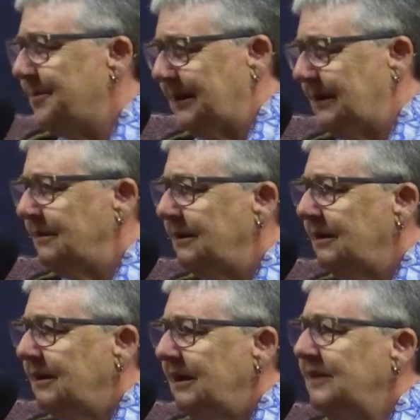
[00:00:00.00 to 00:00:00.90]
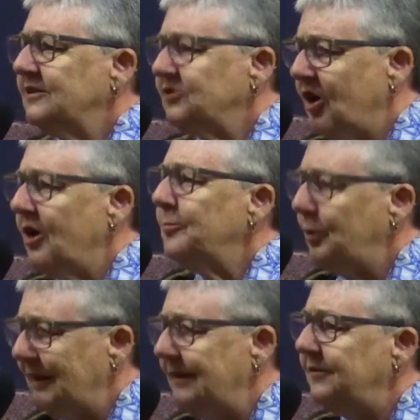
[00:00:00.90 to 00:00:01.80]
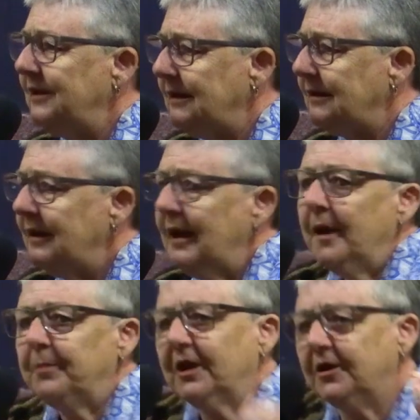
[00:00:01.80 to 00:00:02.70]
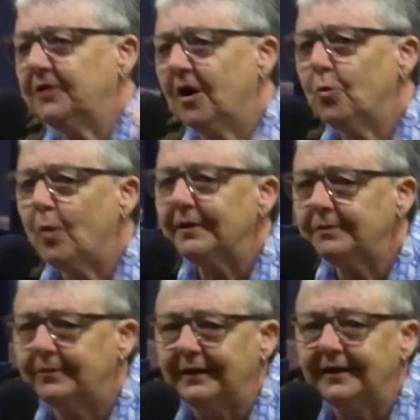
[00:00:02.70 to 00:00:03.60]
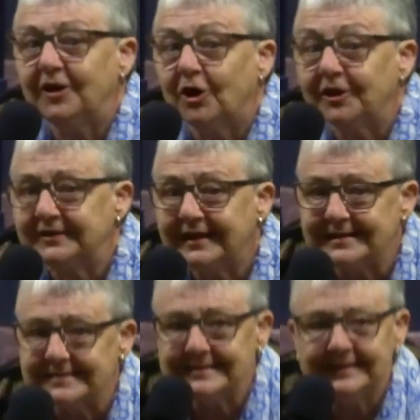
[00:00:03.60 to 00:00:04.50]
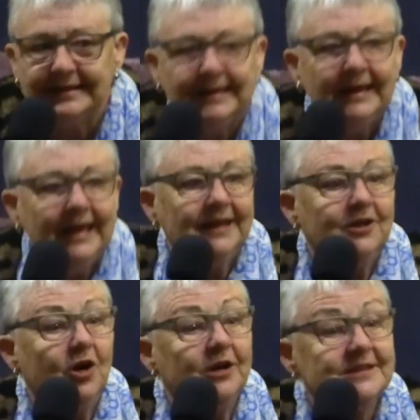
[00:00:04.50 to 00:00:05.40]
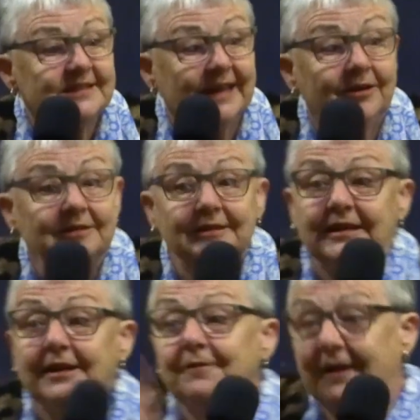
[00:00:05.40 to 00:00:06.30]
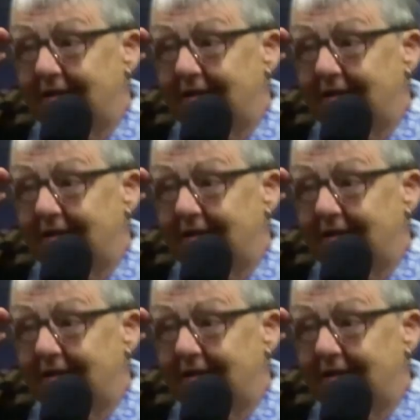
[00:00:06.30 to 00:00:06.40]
coming in the time we're living in, but I know one thing, God does. And God is going to give